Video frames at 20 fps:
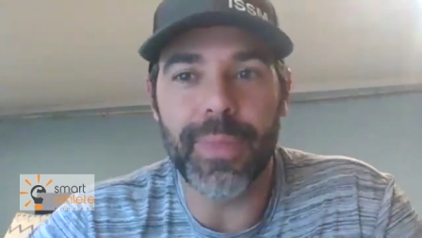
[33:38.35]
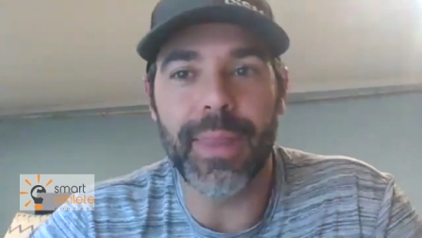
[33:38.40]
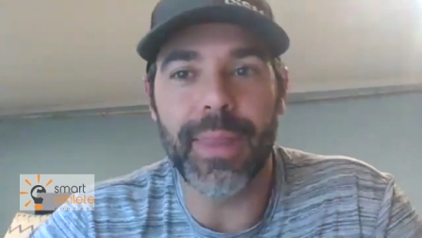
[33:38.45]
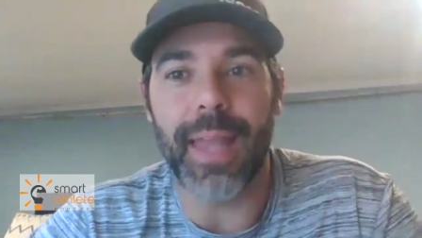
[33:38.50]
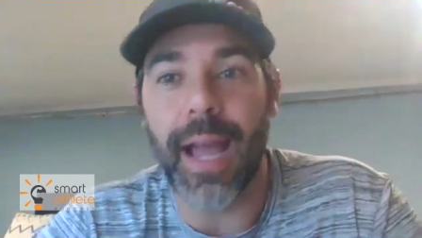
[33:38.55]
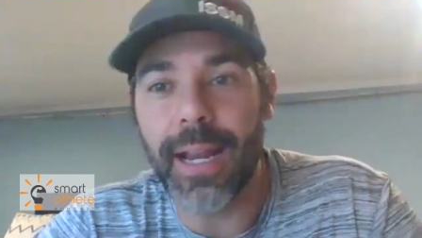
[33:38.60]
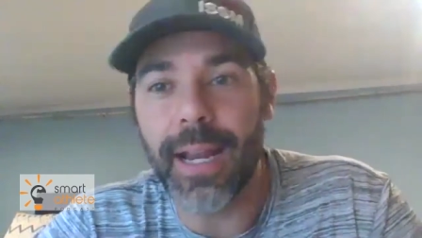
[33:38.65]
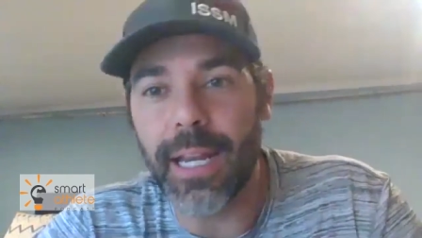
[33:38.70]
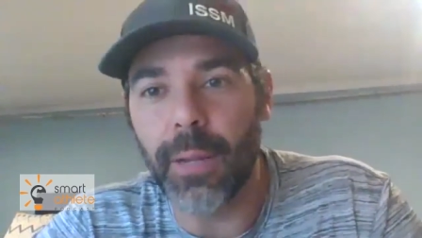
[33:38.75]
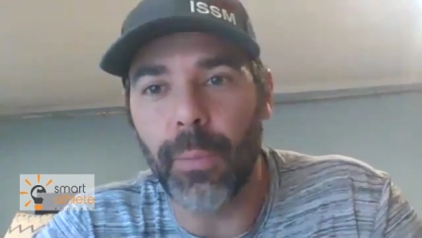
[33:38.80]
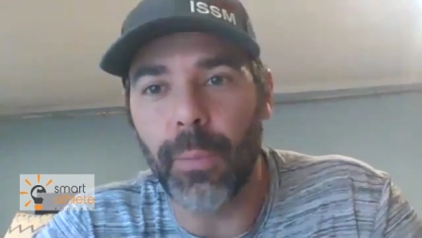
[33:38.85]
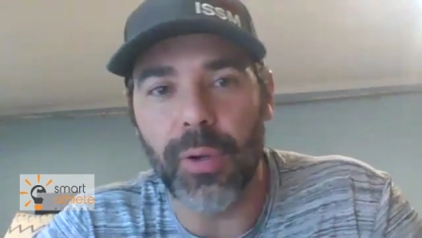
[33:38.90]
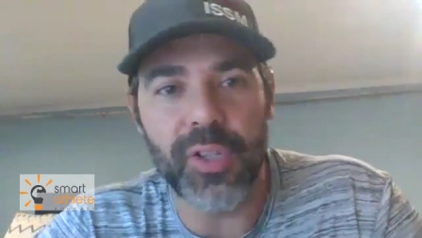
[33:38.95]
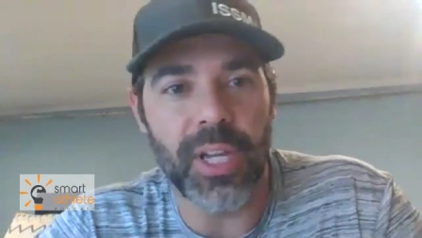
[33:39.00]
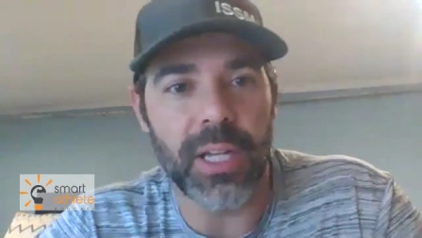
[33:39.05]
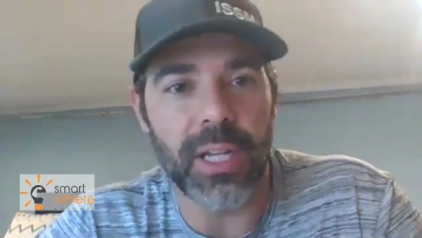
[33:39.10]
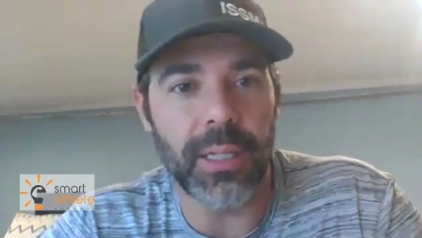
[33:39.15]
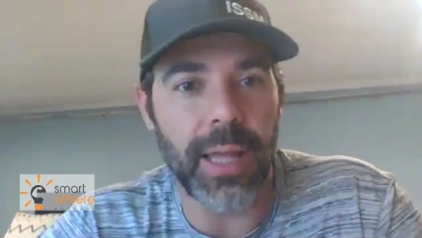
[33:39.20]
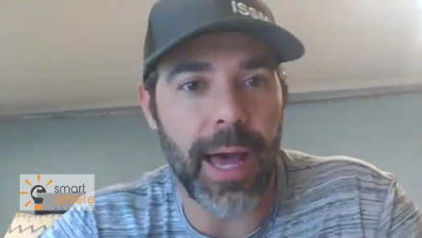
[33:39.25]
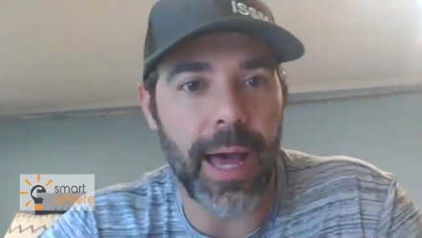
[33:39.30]

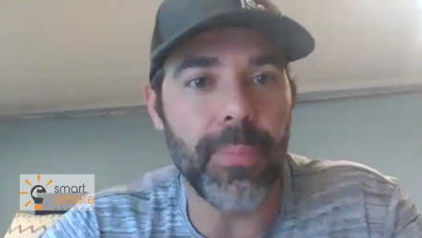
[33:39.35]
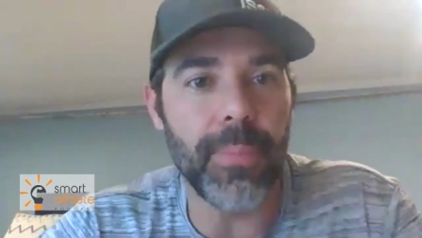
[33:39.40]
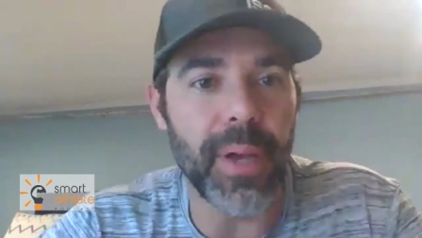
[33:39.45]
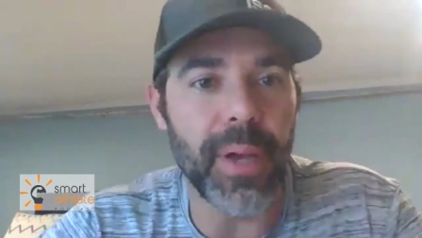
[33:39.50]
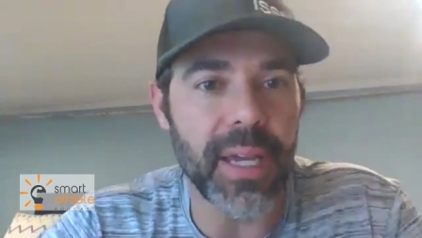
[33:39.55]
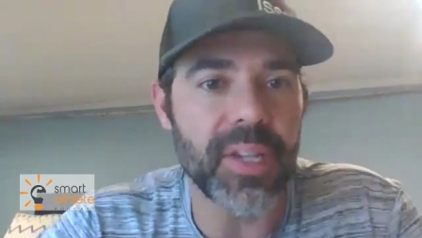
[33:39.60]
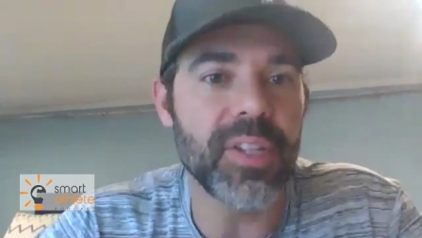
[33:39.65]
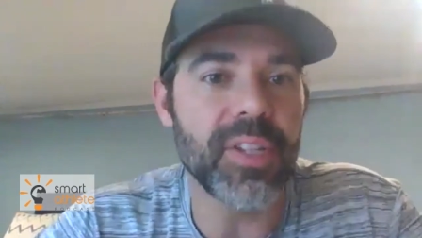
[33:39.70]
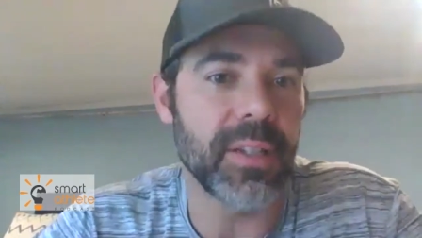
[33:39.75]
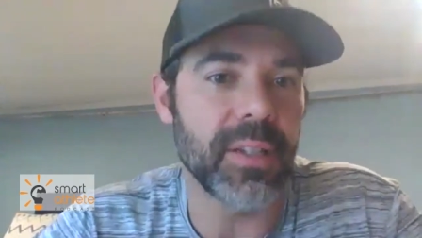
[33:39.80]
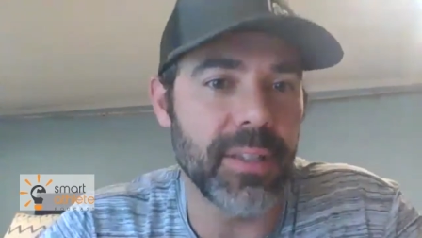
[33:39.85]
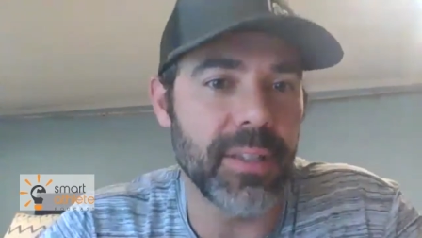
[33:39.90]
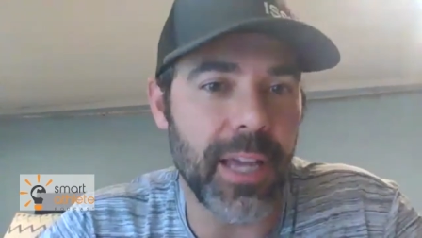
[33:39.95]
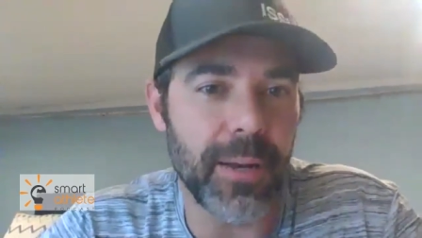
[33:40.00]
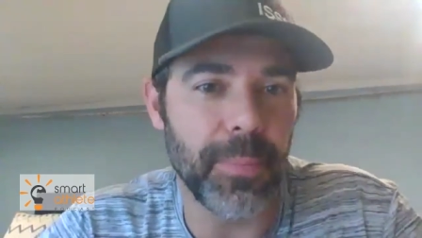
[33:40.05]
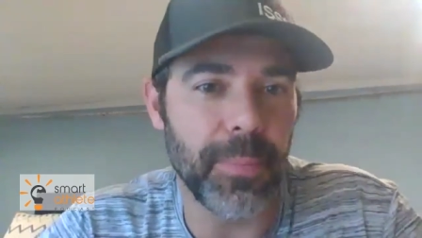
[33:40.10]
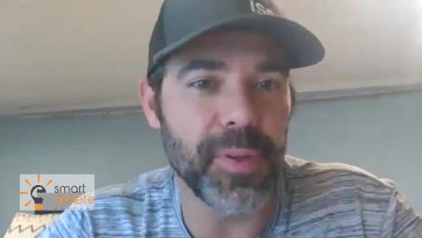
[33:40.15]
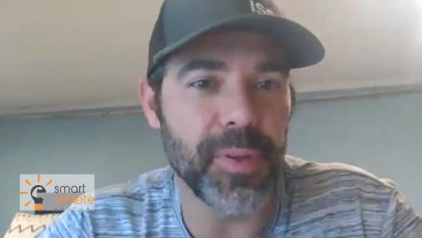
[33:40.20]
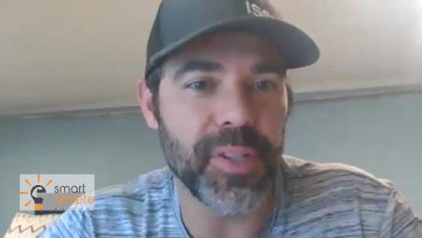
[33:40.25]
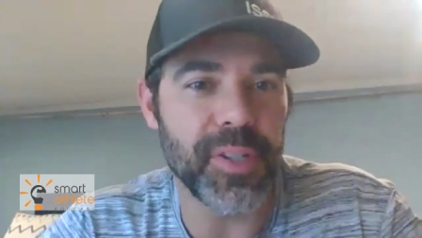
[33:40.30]
90% lab based and
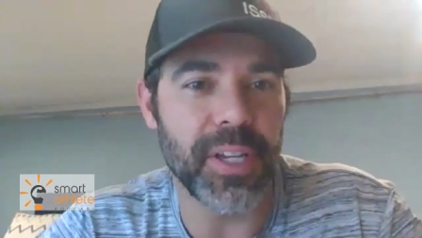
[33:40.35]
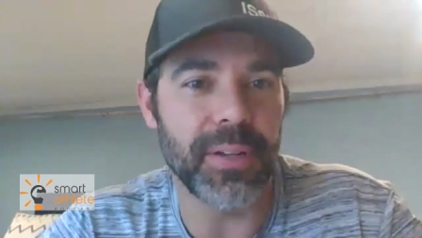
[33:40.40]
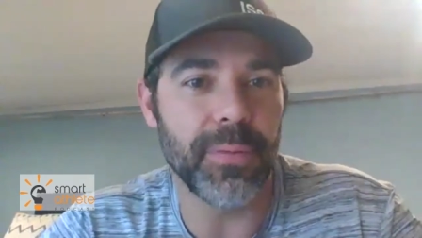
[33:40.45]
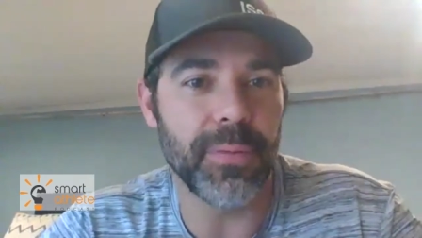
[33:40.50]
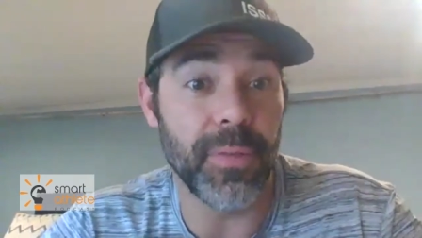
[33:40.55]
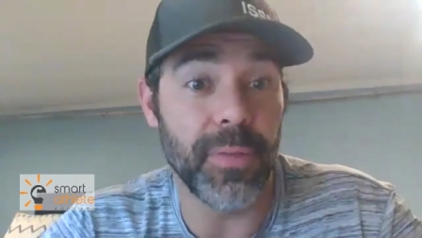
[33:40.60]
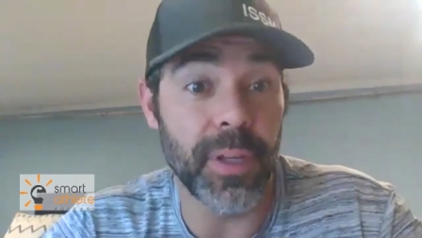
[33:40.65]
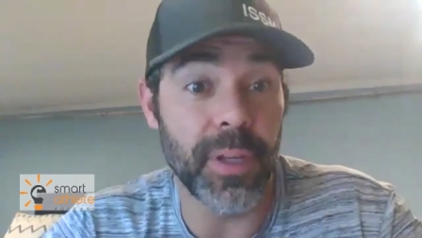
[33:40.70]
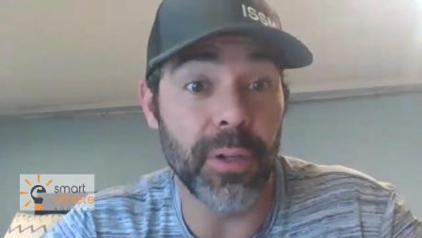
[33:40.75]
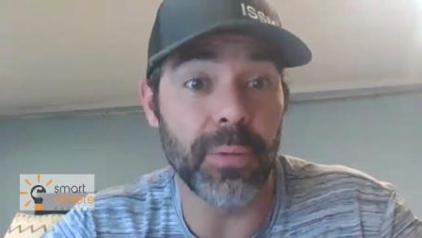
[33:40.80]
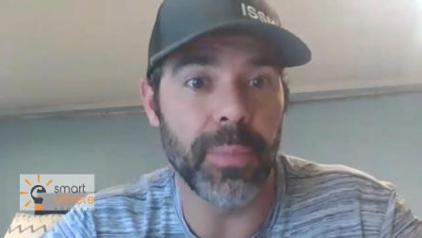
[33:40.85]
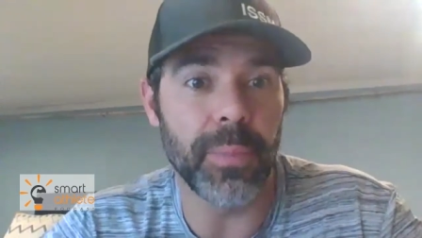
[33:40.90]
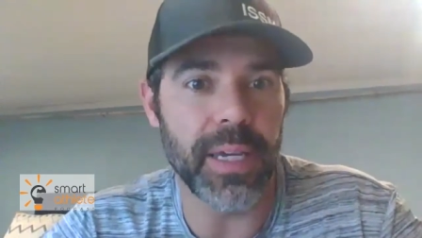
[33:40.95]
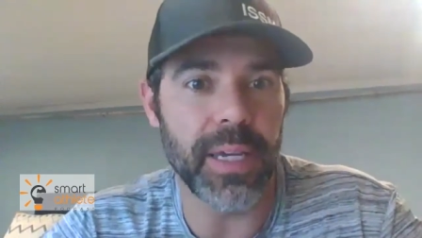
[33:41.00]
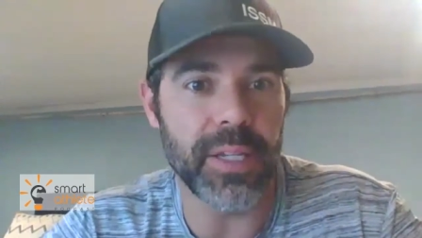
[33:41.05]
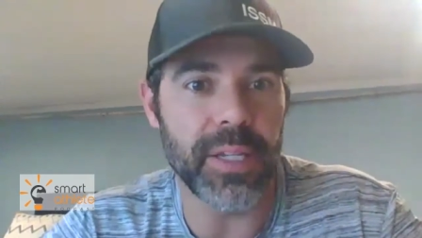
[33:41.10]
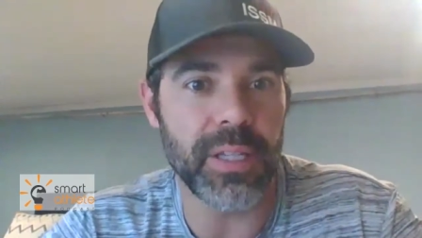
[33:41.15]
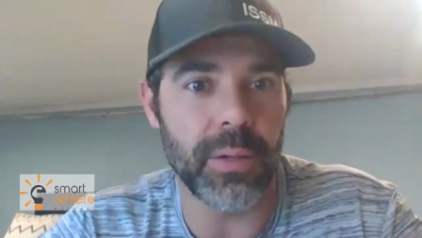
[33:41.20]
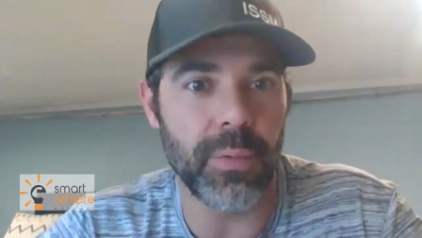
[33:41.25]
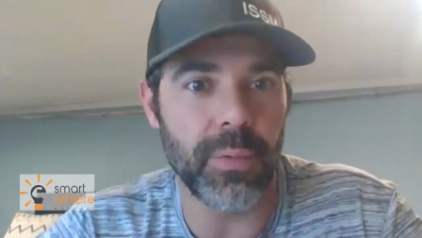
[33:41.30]
10% field
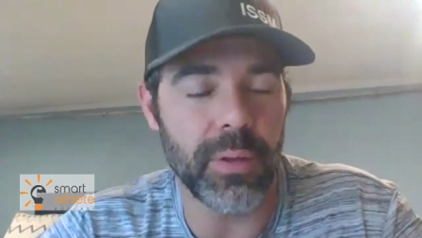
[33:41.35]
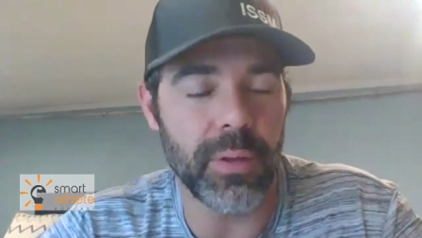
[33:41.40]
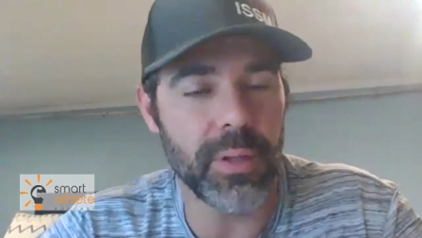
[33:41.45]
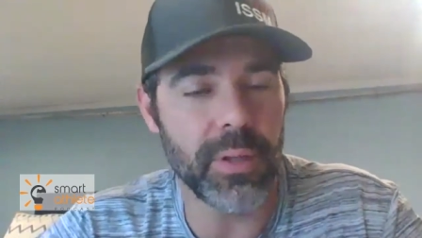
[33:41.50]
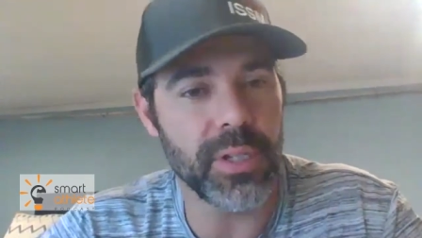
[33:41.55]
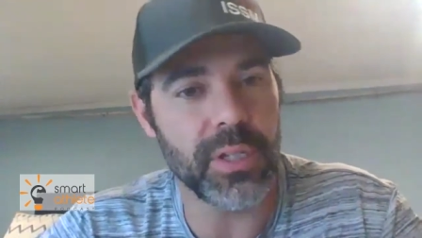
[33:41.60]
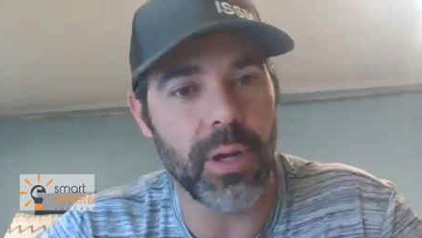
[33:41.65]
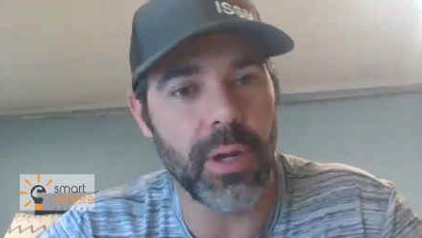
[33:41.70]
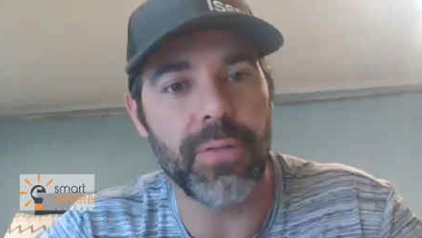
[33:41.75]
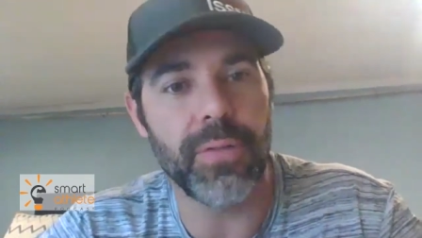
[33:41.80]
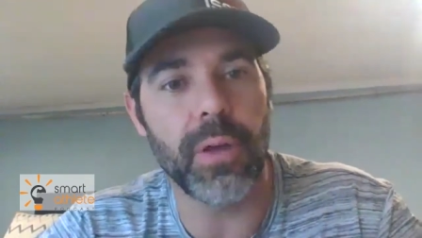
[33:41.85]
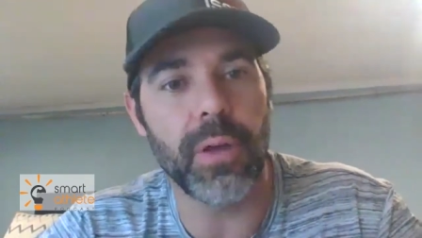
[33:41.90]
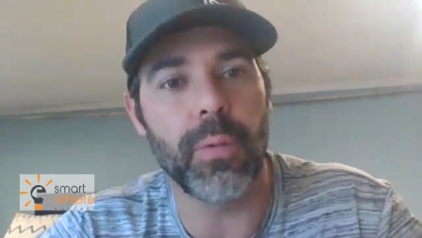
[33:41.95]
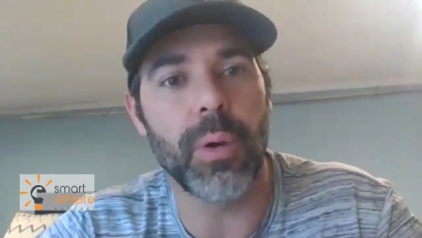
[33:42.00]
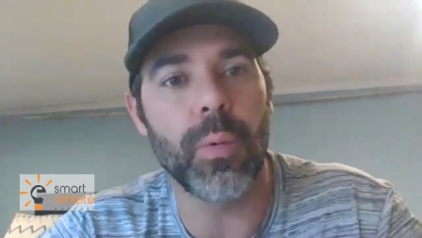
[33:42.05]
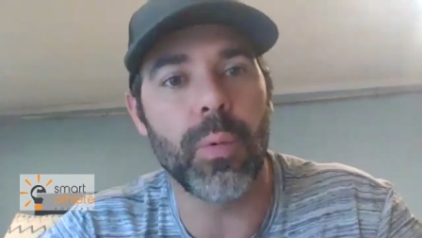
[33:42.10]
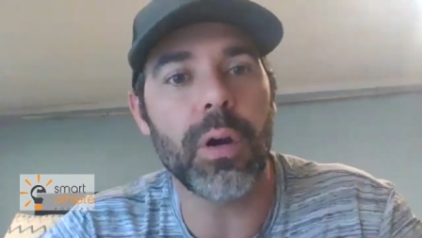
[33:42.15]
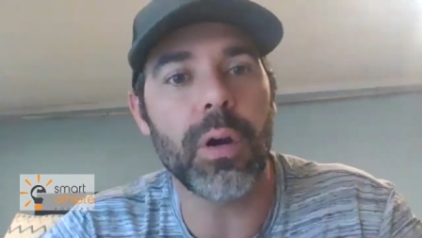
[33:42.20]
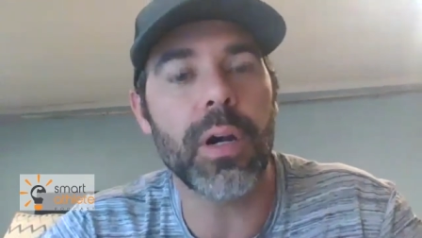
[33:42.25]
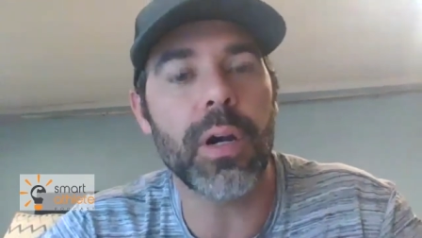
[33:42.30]
based in the stuff that
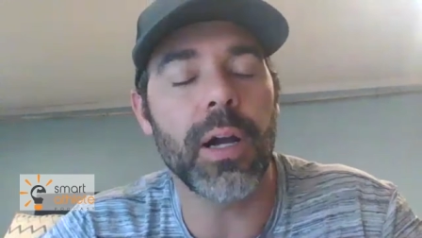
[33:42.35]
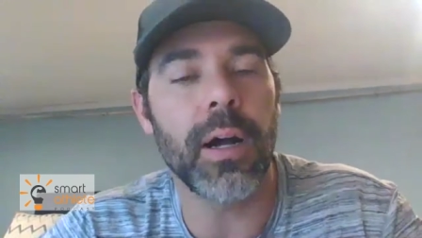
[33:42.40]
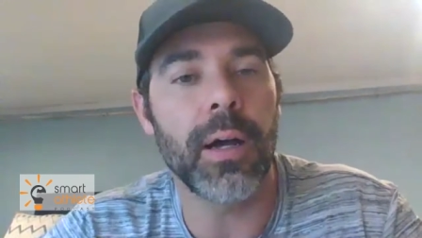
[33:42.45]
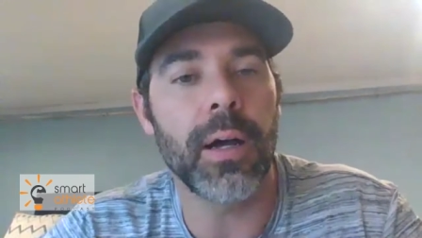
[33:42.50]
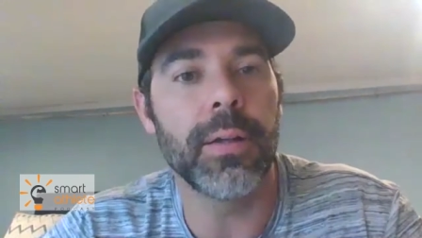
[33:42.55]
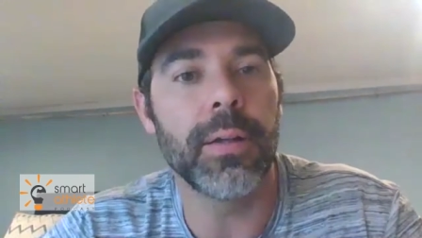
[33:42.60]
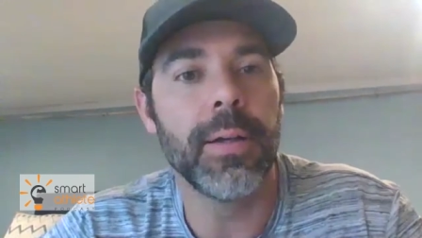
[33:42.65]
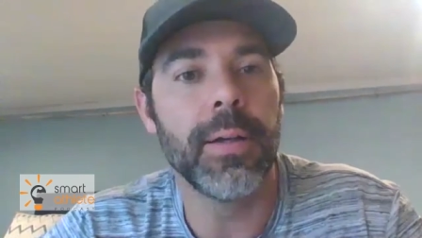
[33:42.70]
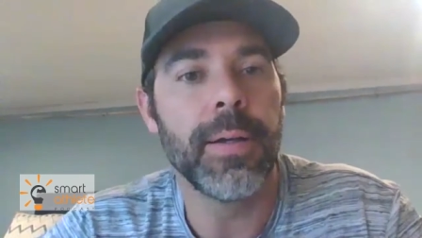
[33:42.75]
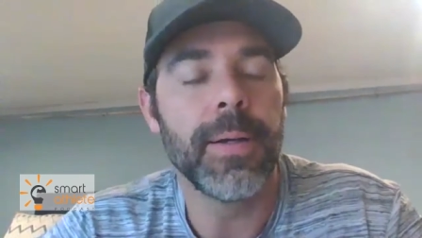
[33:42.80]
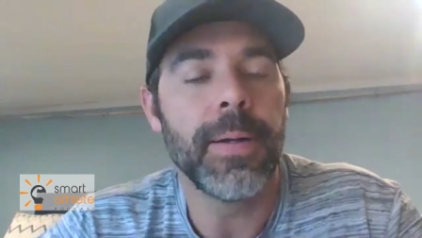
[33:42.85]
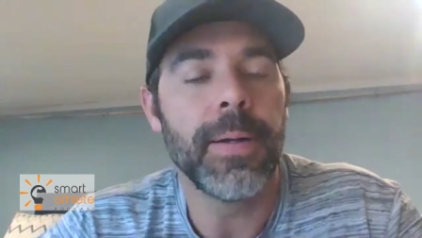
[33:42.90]
we work on.